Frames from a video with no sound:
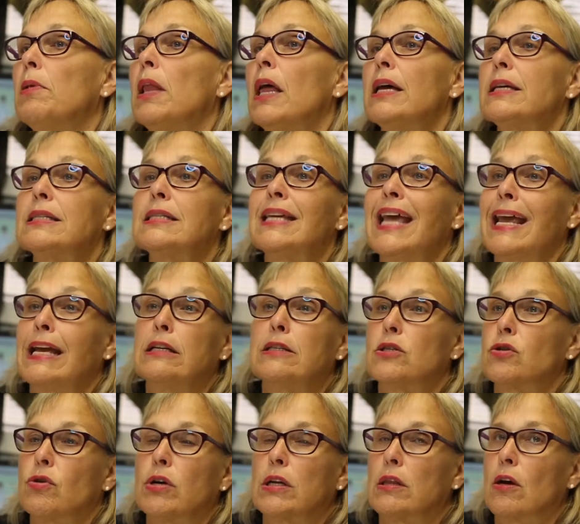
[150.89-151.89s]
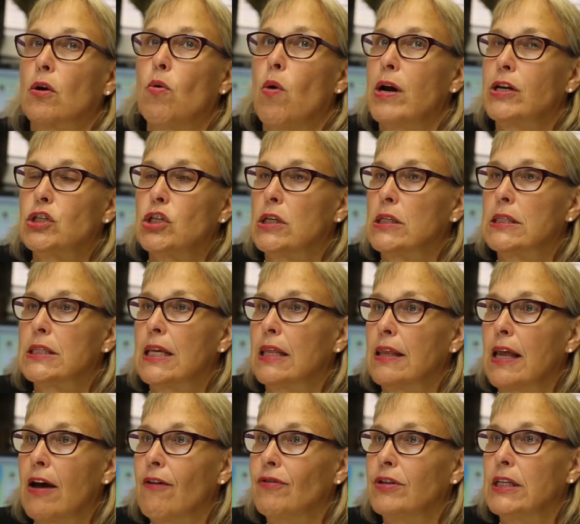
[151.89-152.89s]
plus answering the questions
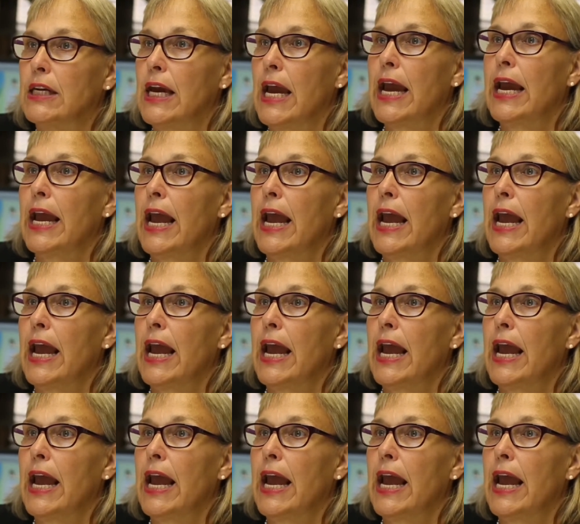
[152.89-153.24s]
that the FDA